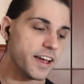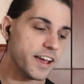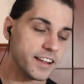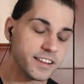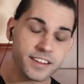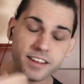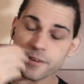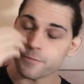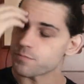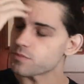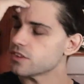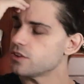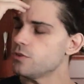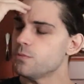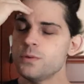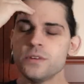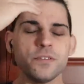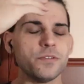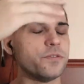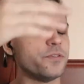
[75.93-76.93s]
And
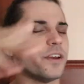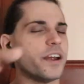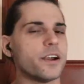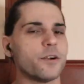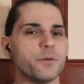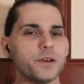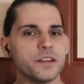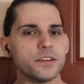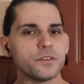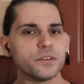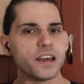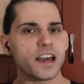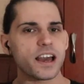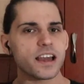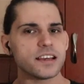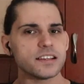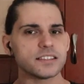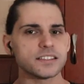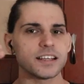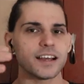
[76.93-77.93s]
to be fair with you
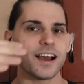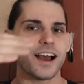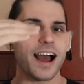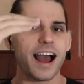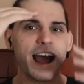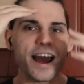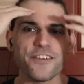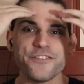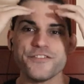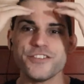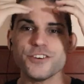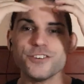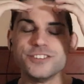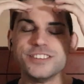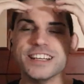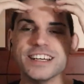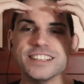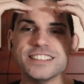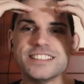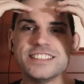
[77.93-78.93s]
guys, I feel
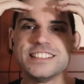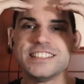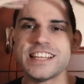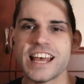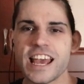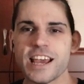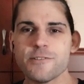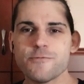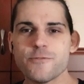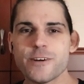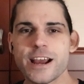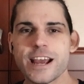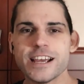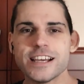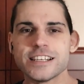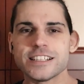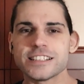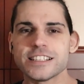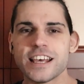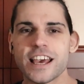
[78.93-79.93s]
the same
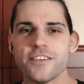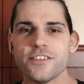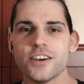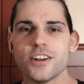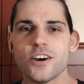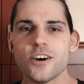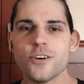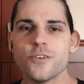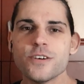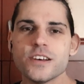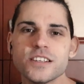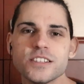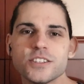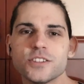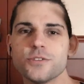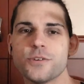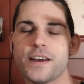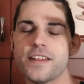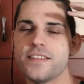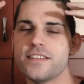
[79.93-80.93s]
way as Kevin
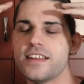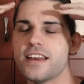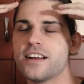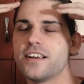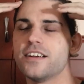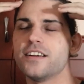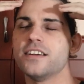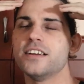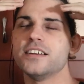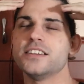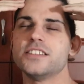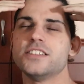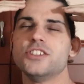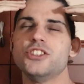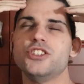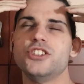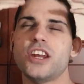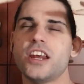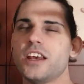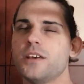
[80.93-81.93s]
Owens when there is
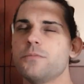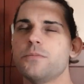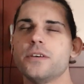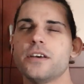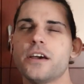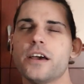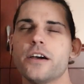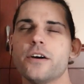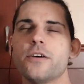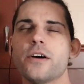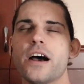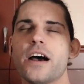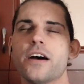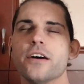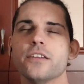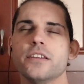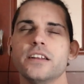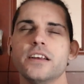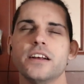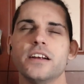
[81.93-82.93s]
JBL
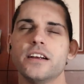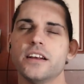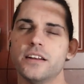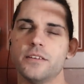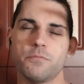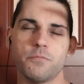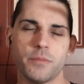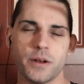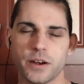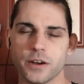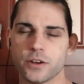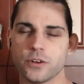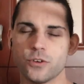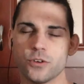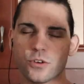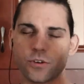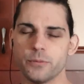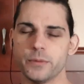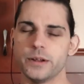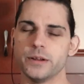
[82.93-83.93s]
out there and Baron
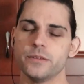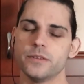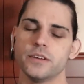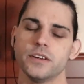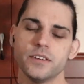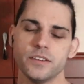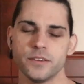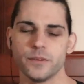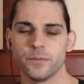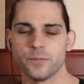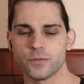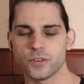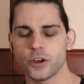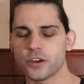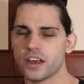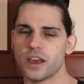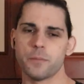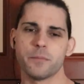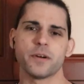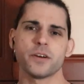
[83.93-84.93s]
Corbin.
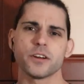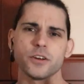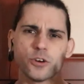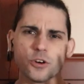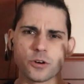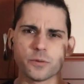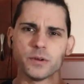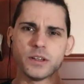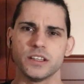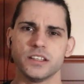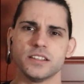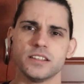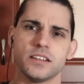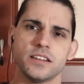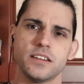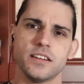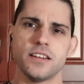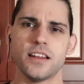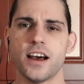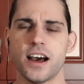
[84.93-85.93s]
Okay, Baron Corbin
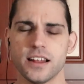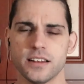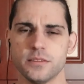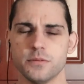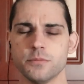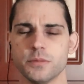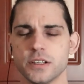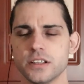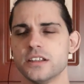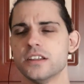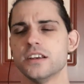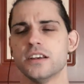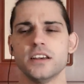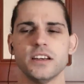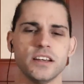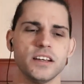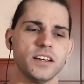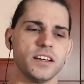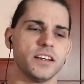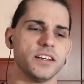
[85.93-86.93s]
not, but
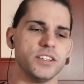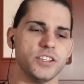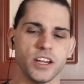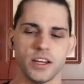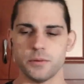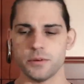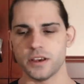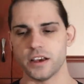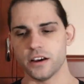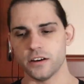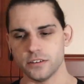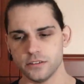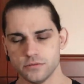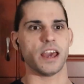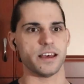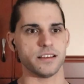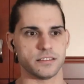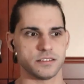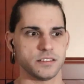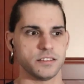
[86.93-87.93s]
JBL,
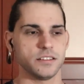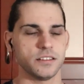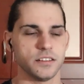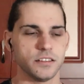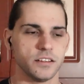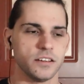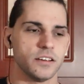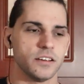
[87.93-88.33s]
yes.